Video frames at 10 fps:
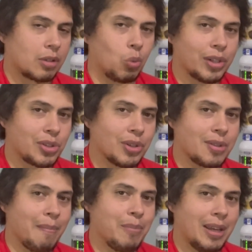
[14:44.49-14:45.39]
which is
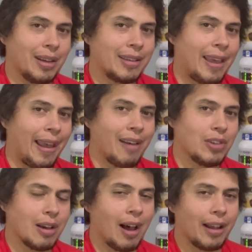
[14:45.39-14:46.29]
the big
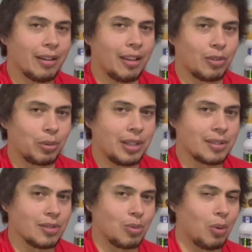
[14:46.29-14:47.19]
caveat and the
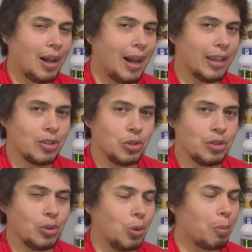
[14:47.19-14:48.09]
reasons why you
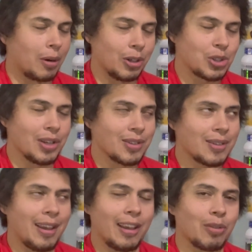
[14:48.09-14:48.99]
do purchase
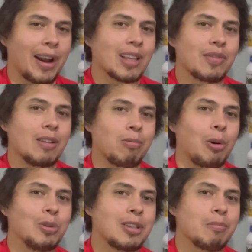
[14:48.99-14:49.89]
a grass-fed
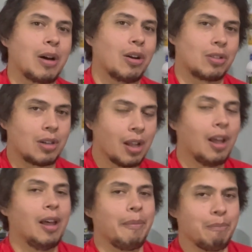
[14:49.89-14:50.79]
protein powder,
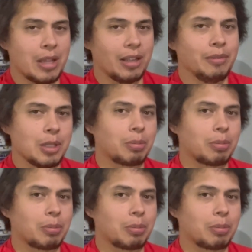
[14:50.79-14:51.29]
minimally